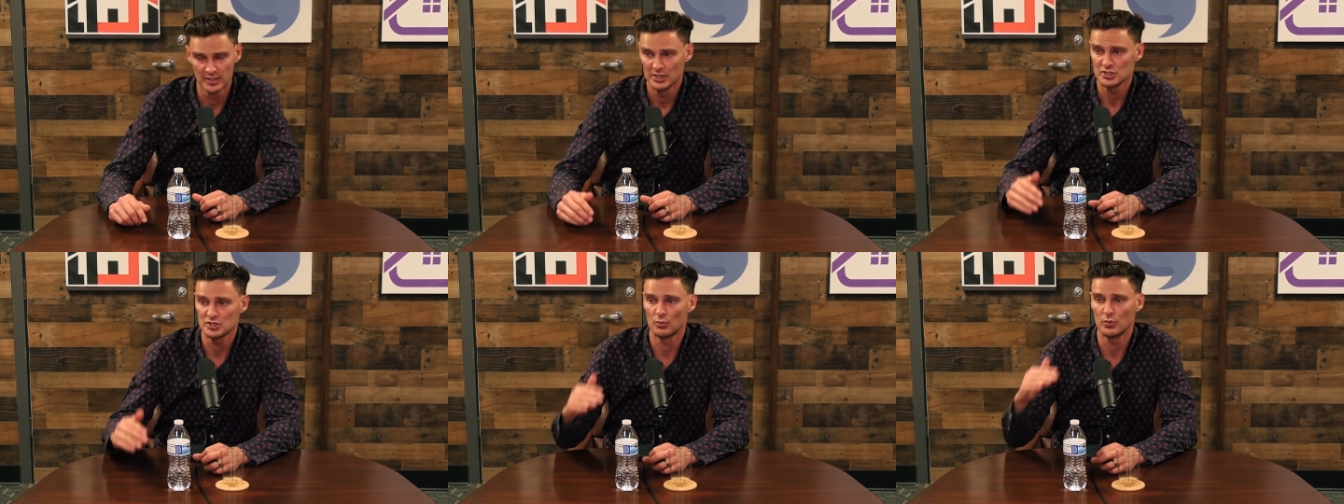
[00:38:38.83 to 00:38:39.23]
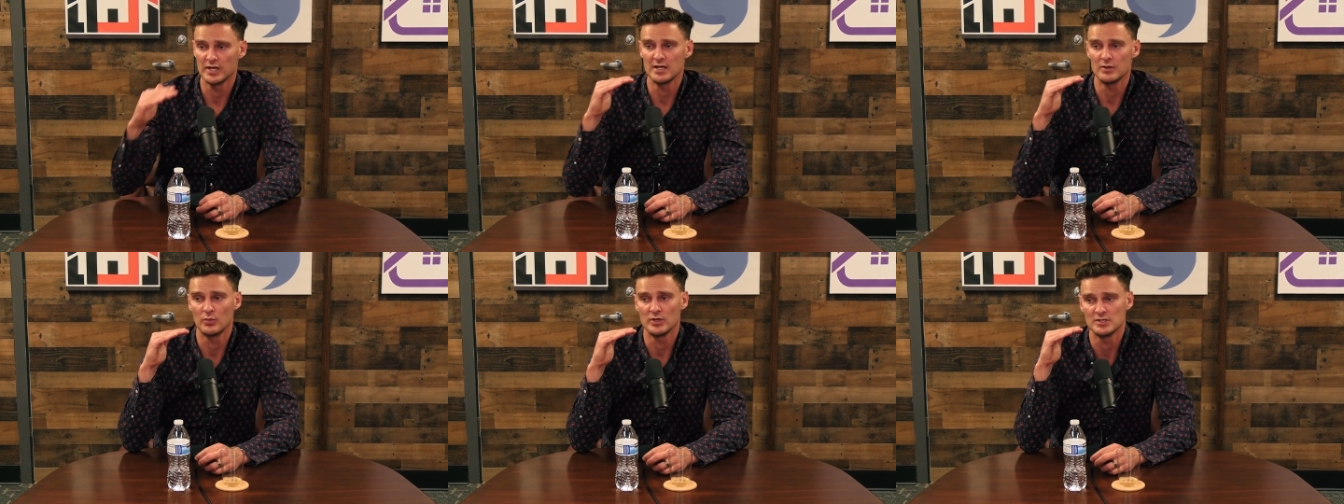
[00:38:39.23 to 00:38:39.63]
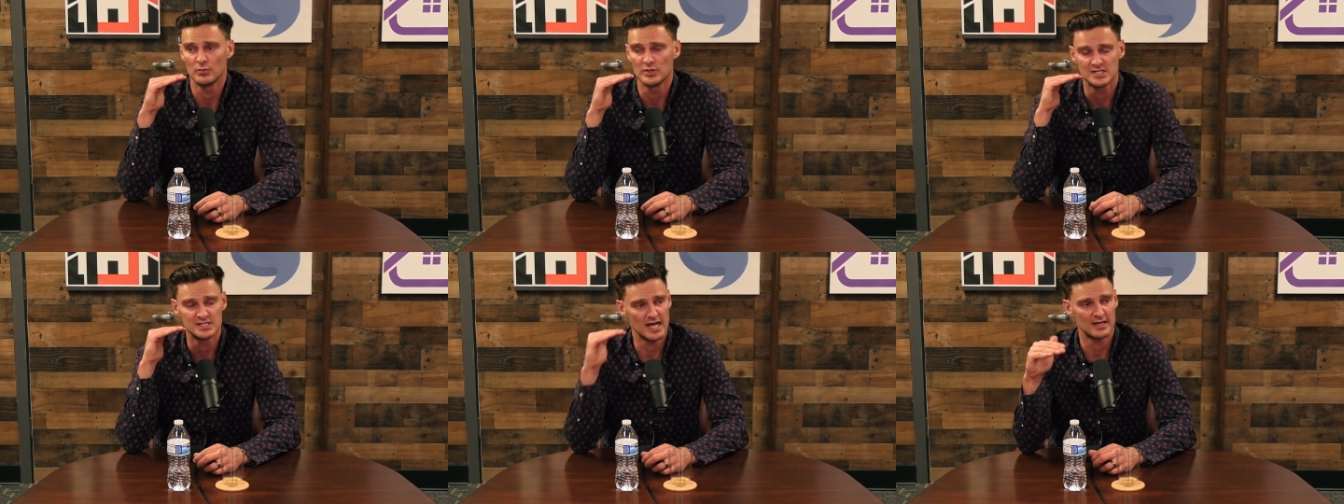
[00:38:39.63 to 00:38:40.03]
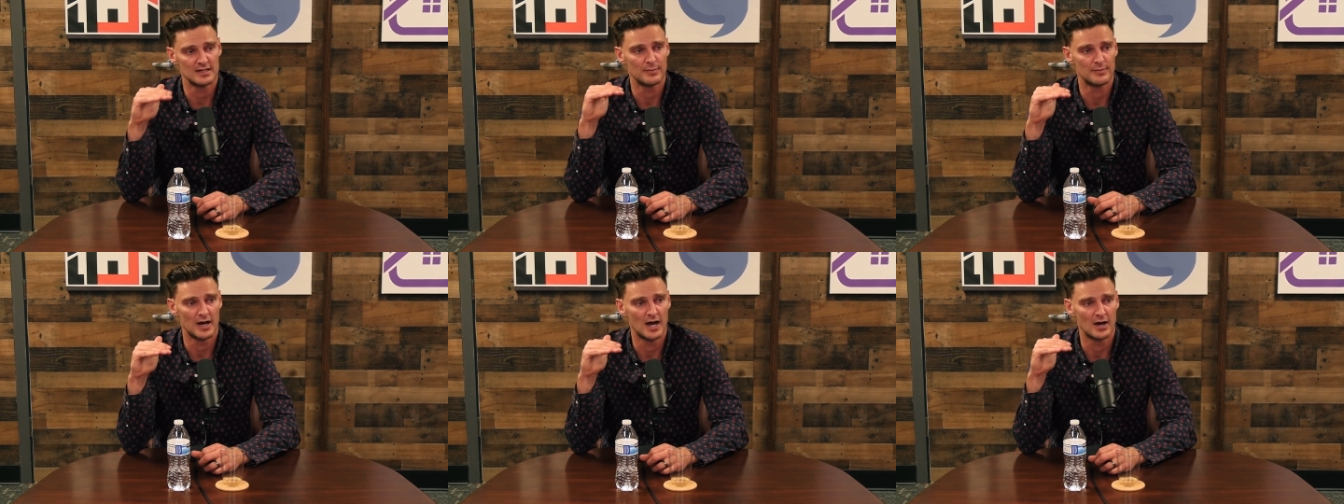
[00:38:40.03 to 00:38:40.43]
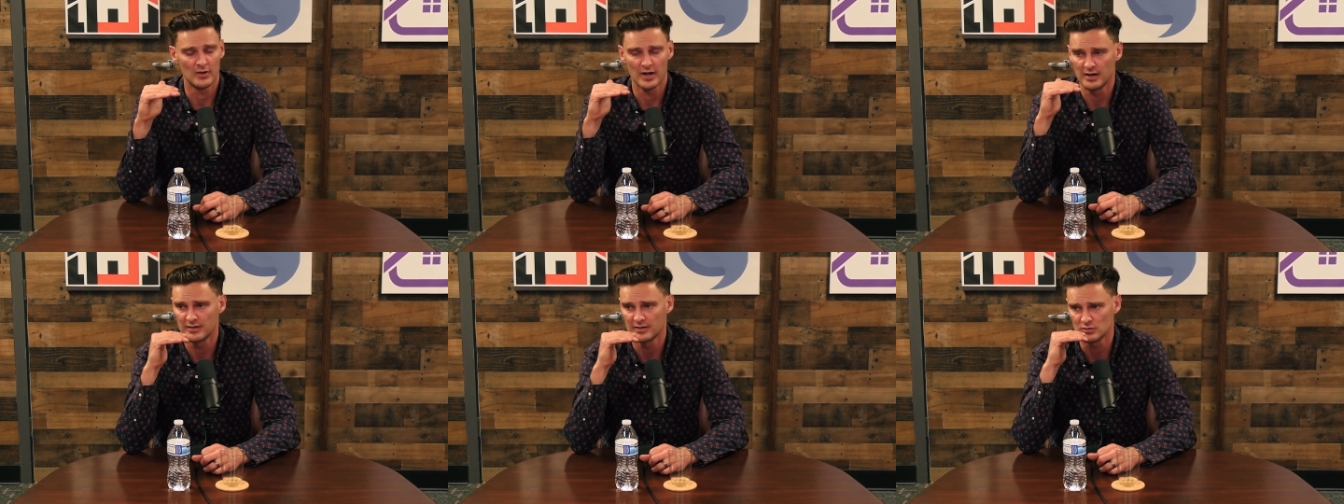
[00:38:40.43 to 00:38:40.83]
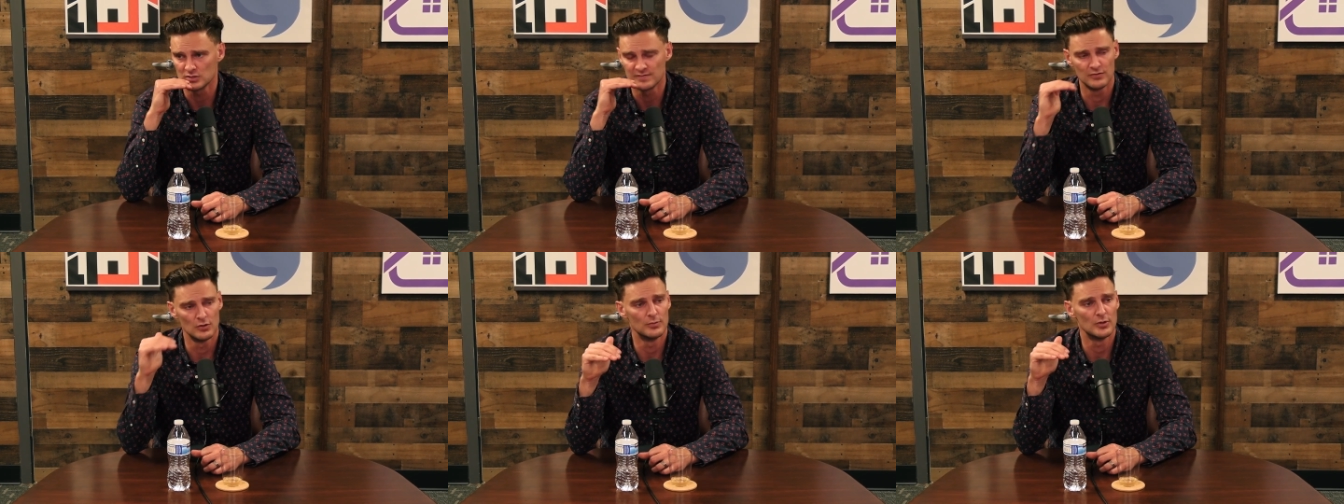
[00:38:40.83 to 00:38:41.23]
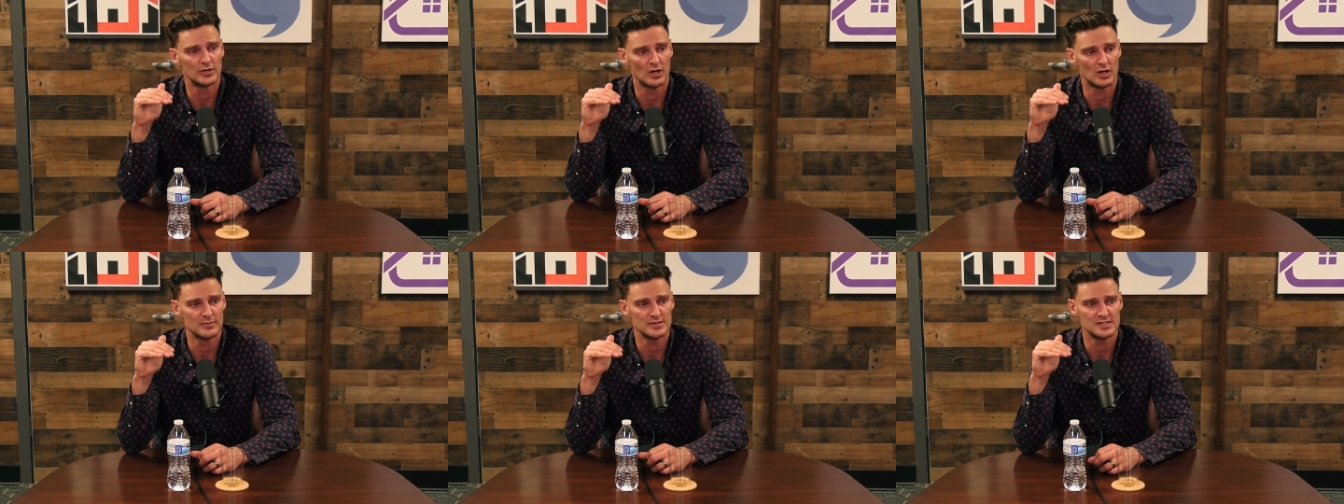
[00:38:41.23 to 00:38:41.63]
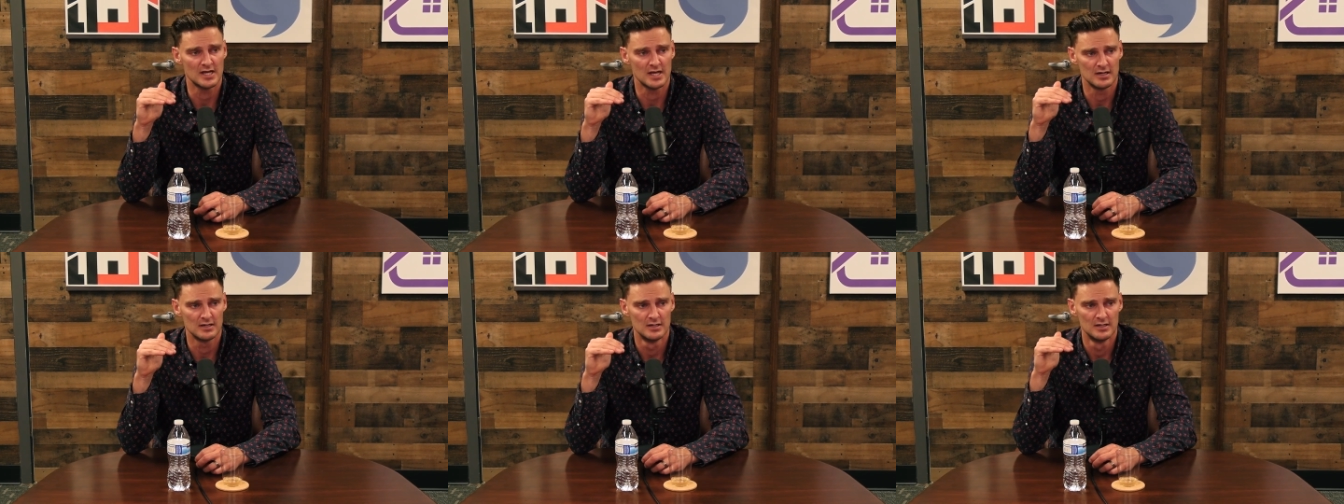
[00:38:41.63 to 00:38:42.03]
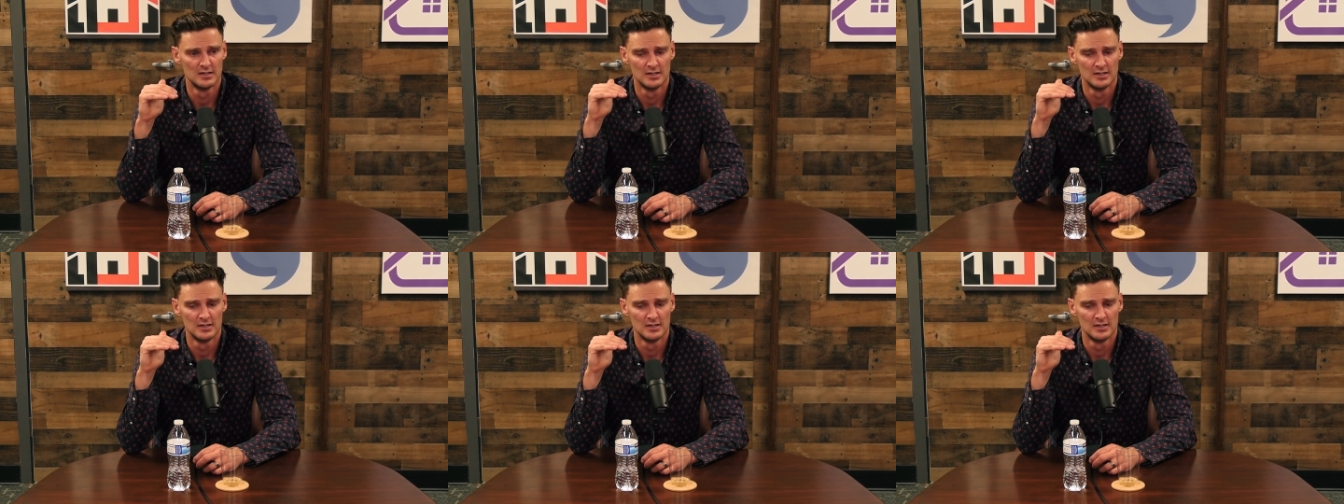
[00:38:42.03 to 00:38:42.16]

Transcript: So we, we we set the bar at, I think it was four point nine percent,